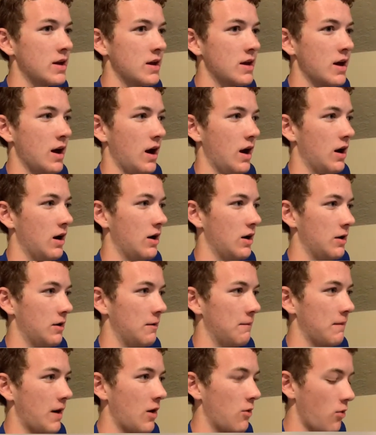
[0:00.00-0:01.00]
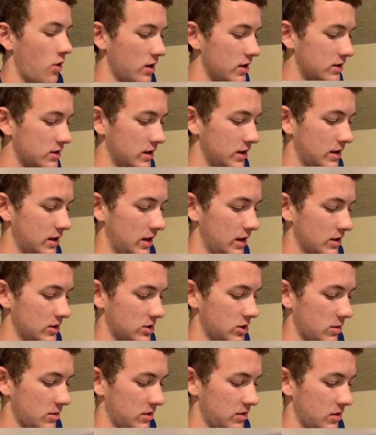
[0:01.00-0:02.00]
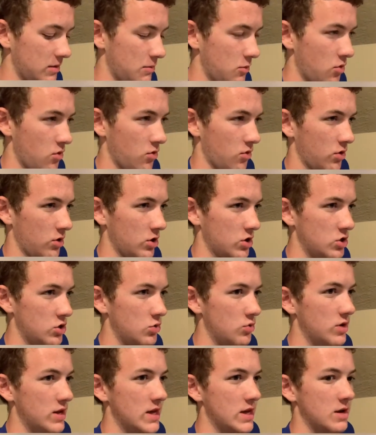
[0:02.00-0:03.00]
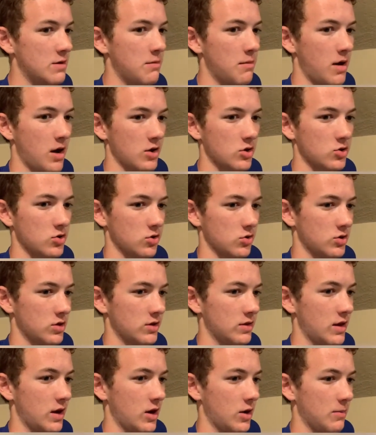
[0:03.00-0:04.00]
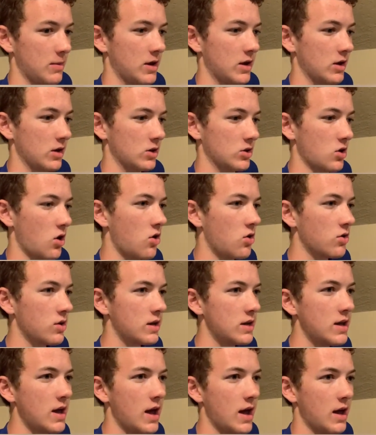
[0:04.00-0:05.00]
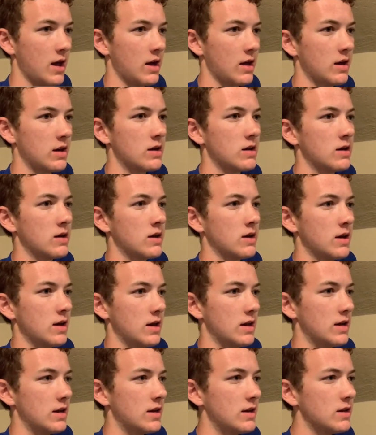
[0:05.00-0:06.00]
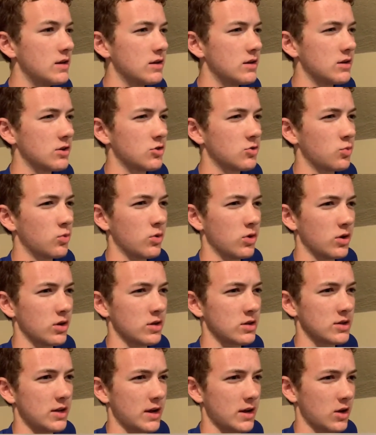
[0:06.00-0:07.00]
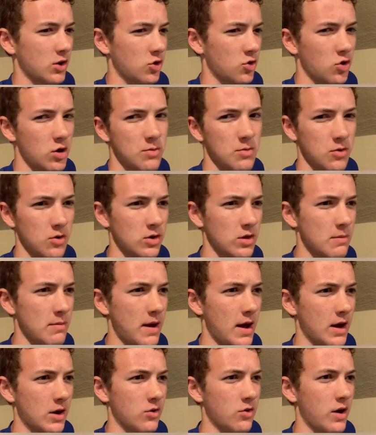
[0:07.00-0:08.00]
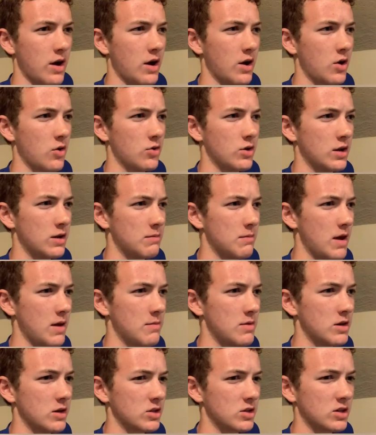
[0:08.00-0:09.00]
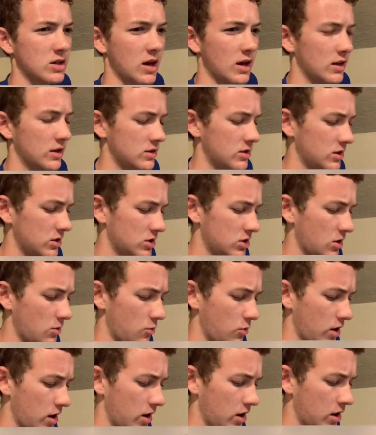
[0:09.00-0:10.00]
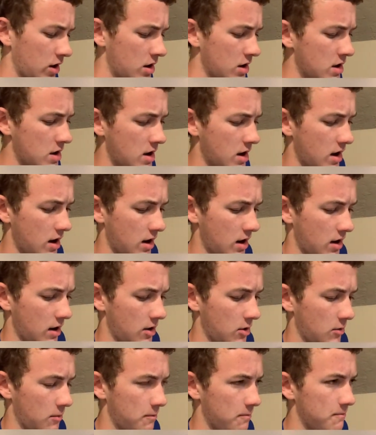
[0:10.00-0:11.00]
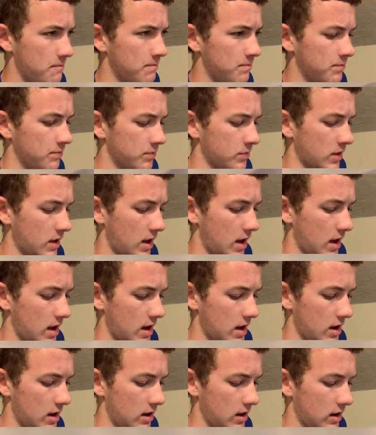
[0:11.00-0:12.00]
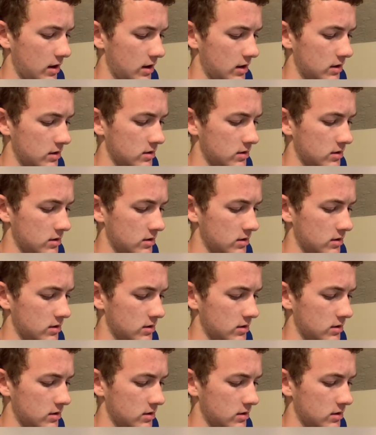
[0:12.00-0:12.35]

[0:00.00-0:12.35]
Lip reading: I wanted to get some of the more unique monsters in there, because all he had in his was like a creeper in the background and maybe a skeleton somewhere. And